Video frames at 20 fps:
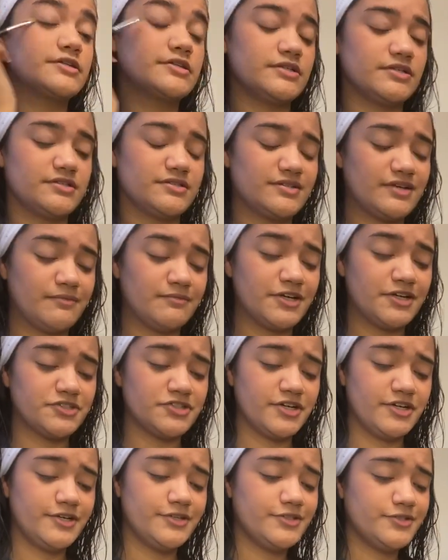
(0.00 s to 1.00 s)
because I'm not
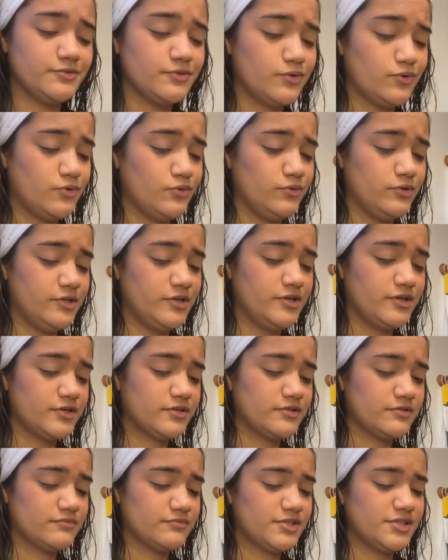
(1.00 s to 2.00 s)
trying to do a whole look
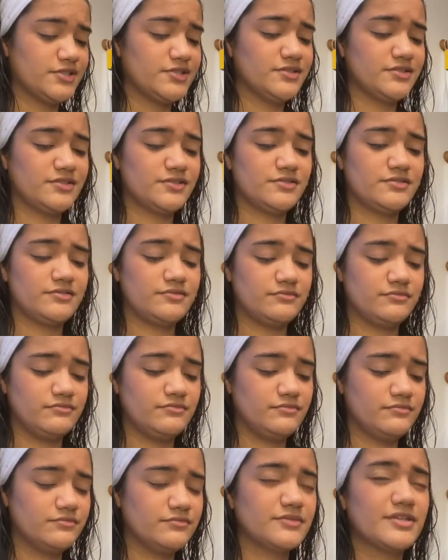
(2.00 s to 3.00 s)
because
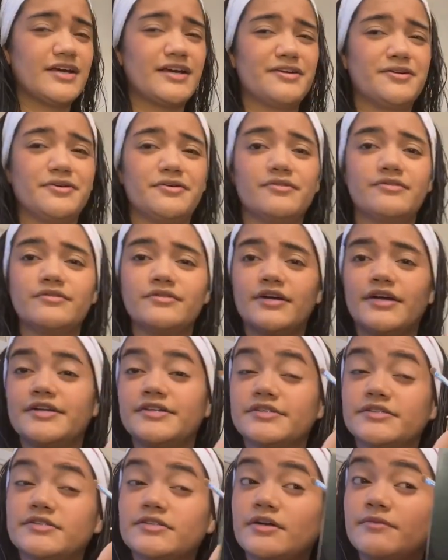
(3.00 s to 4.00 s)
I don't know. I
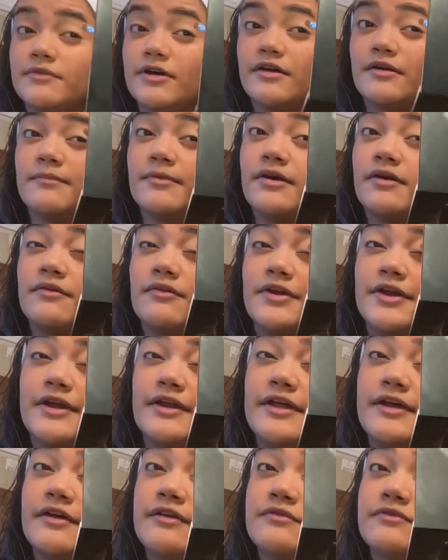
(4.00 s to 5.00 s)
just, I'm not about
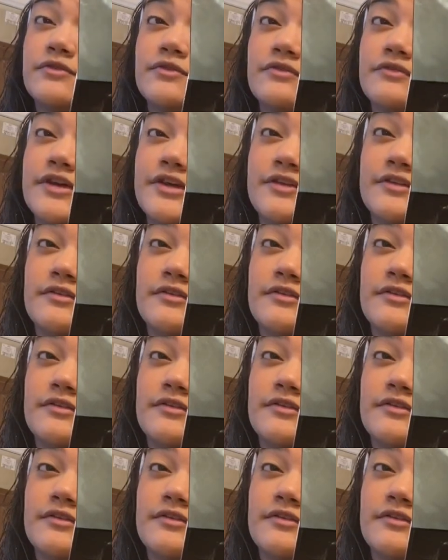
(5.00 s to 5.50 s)
wearing like face